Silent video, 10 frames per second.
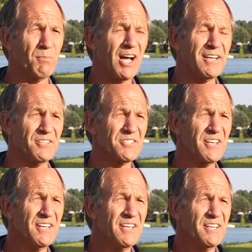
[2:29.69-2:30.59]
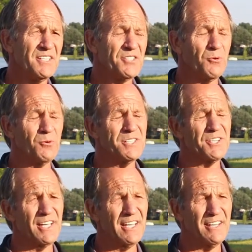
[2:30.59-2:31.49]
miles. So
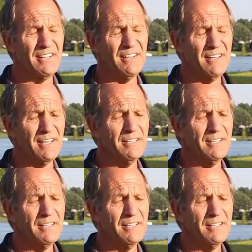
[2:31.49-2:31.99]
once again,